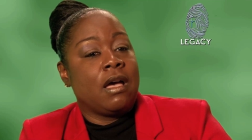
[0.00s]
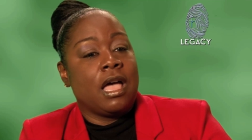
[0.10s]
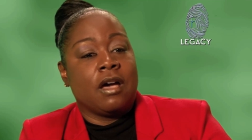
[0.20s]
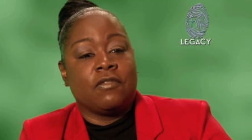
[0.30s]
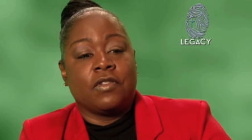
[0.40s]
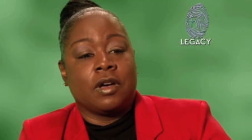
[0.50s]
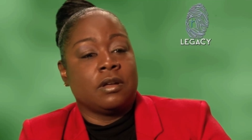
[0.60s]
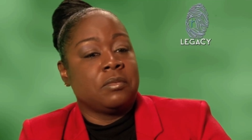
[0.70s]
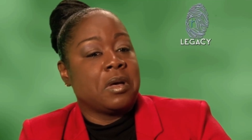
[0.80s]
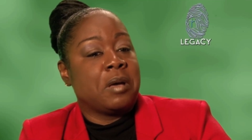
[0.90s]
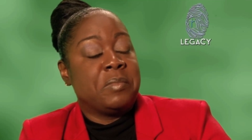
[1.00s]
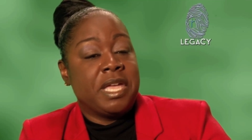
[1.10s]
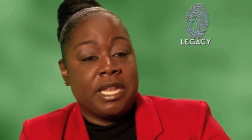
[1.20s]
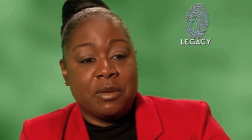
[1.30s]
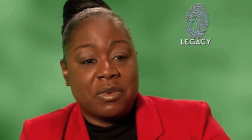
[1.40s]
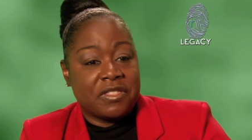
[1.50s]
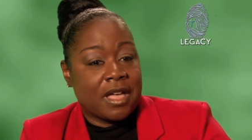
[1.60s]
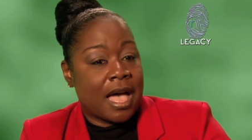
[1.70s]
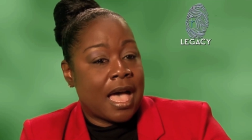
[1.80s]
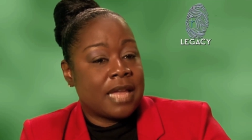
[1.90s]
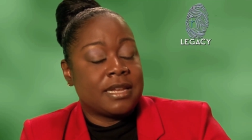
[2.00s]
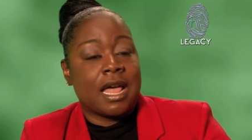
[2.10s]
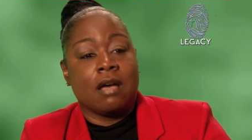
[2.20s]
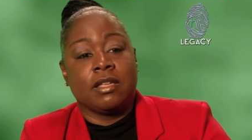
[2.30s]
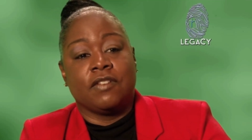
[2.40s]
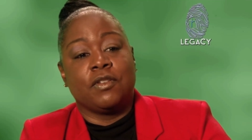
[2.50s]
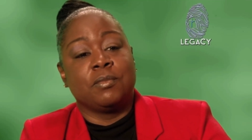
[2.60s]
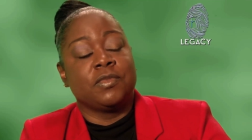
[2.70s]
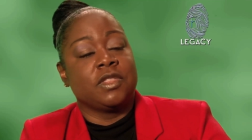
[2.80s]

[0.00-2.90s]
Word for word: have a, a, meeting with God and I'll give him